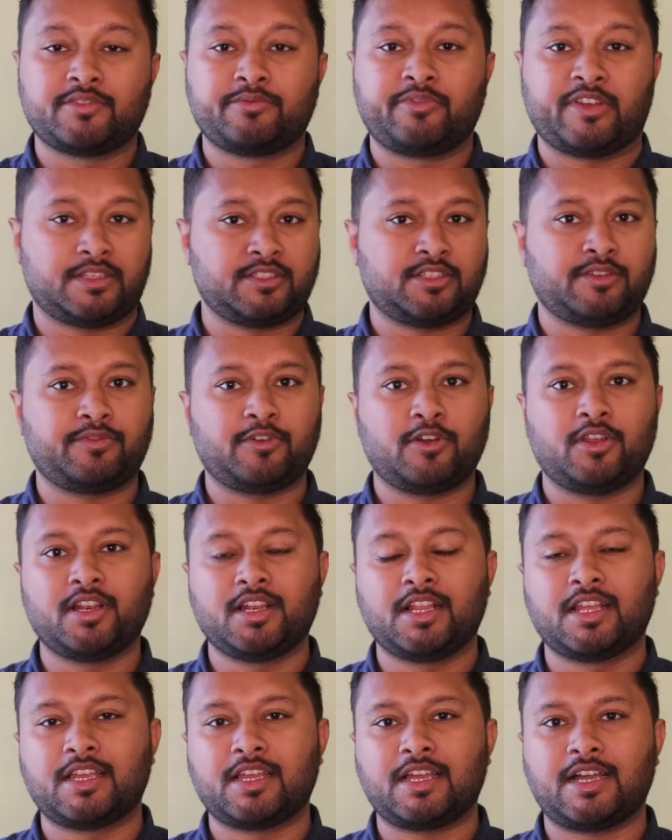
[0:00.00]
First of all,
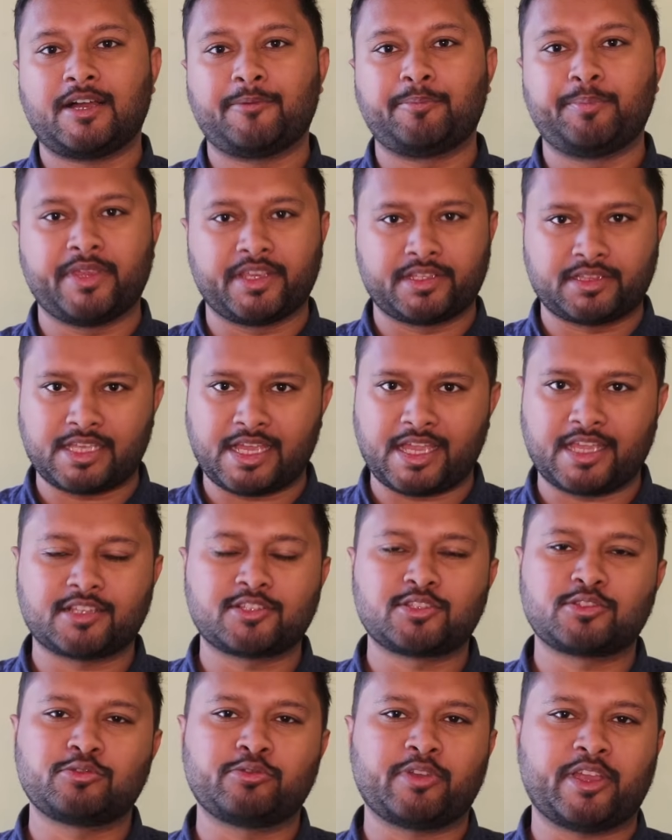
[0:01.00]
a big
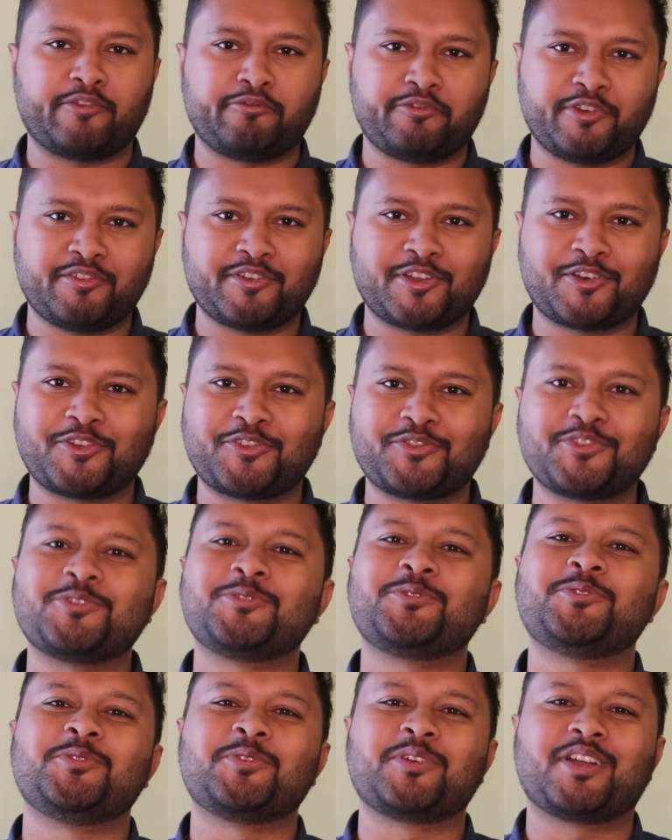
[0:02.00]
thanks to every one of
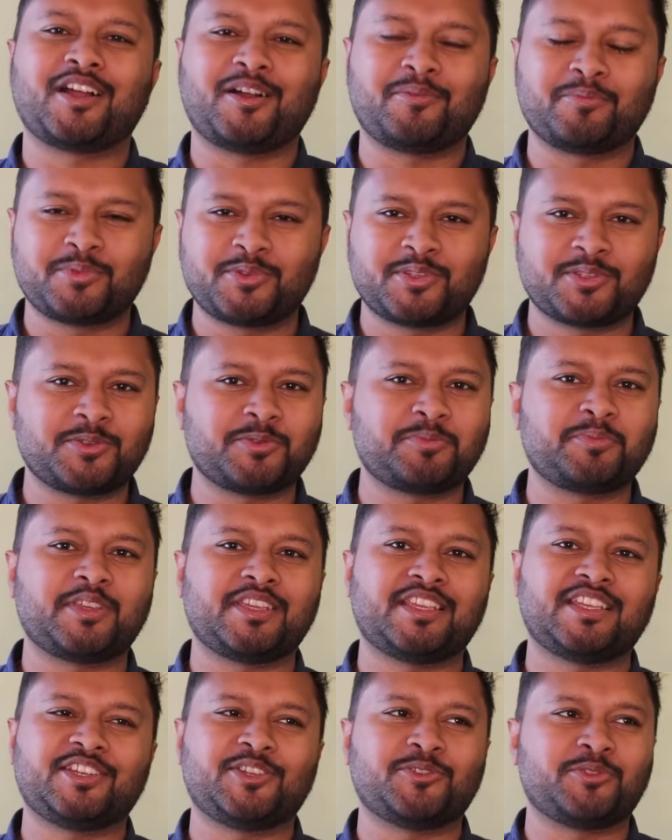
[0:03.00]
you who comes to
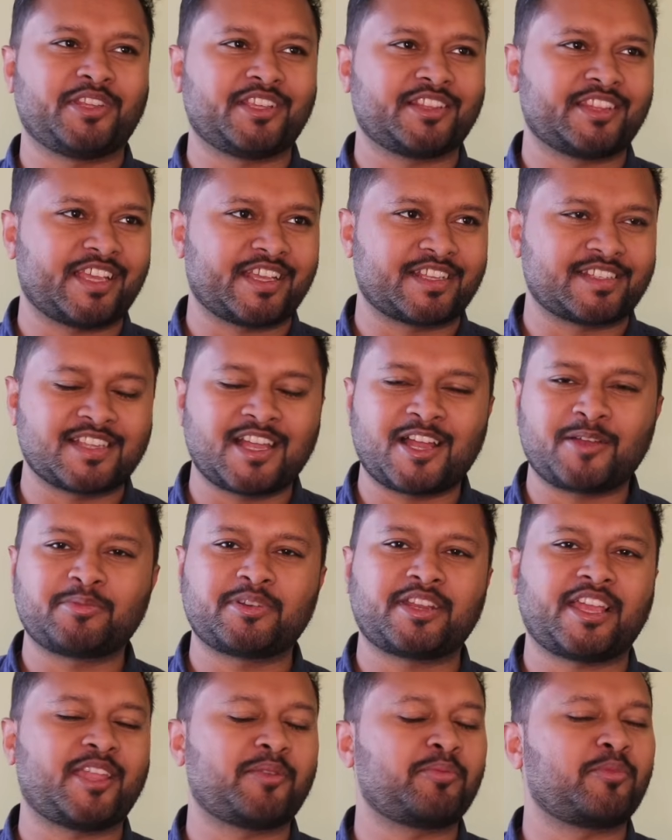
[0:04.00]
me during the exam
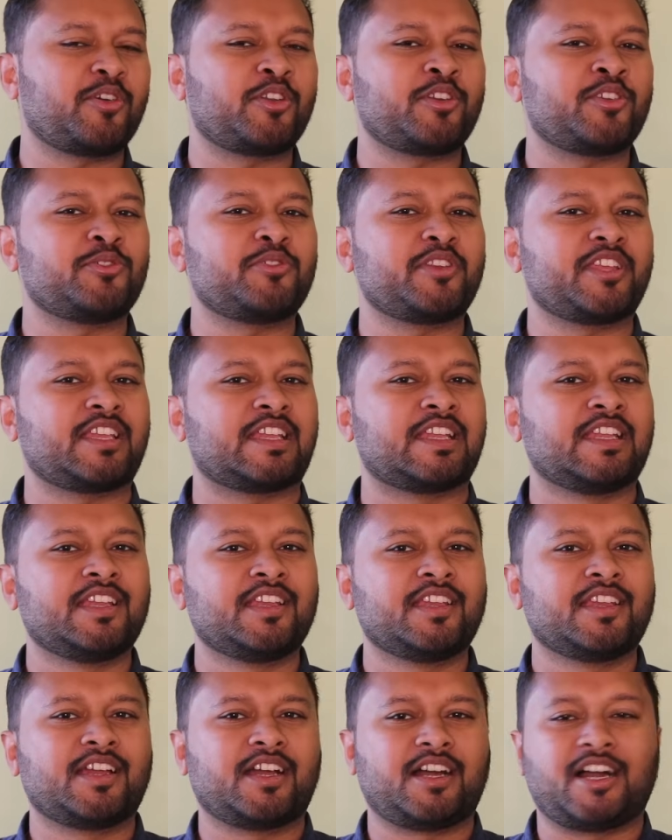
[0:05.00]
time or during
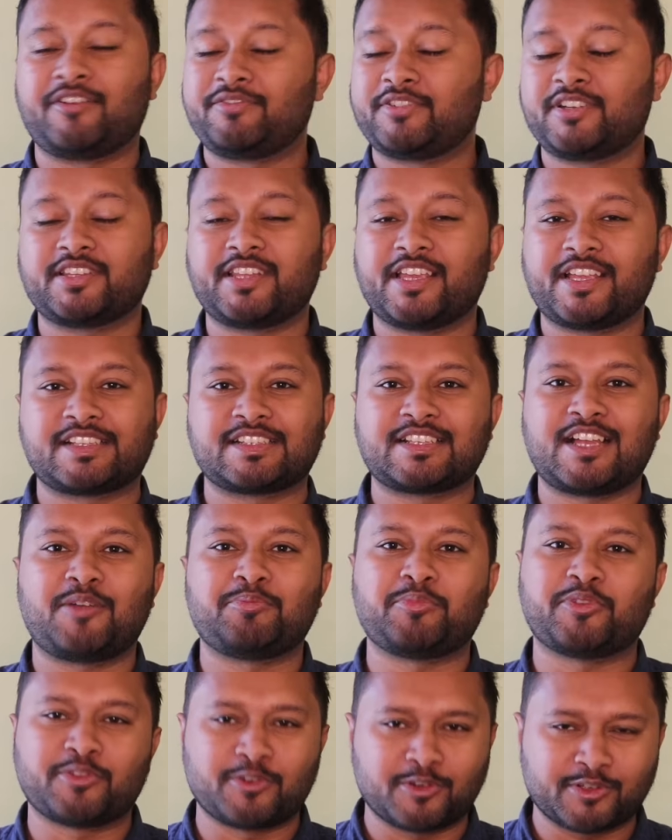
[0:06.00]
after the
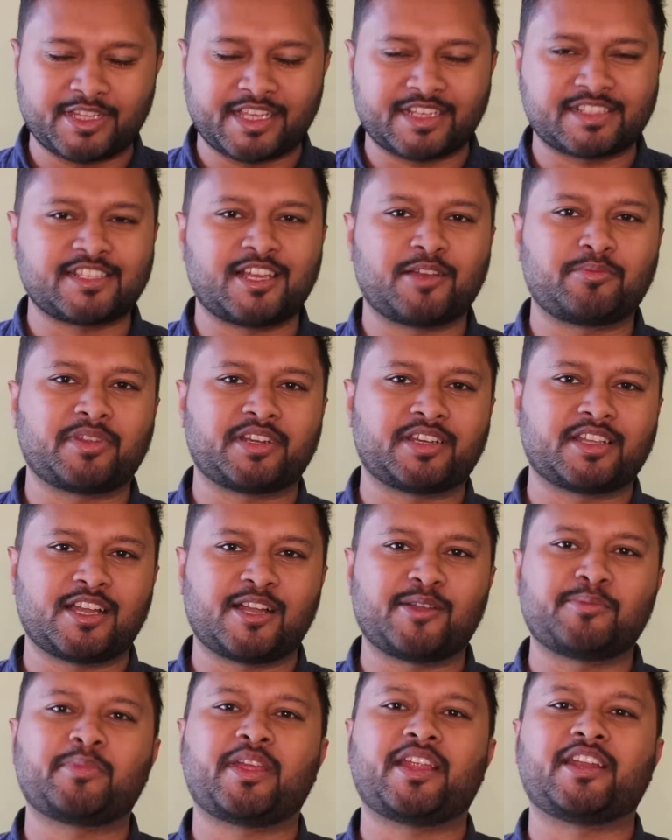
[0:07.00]
exam, before the exam, and
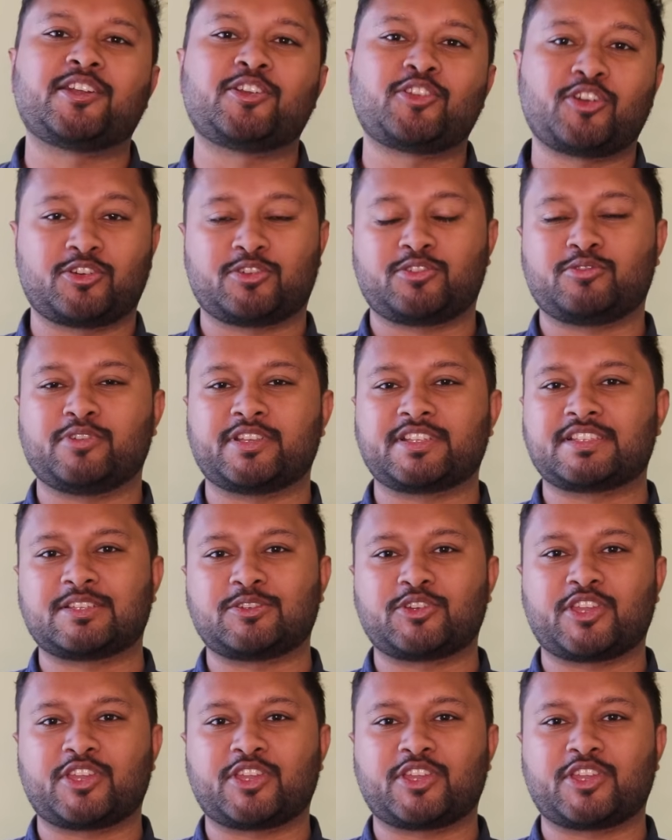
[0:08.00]
come and talk to us.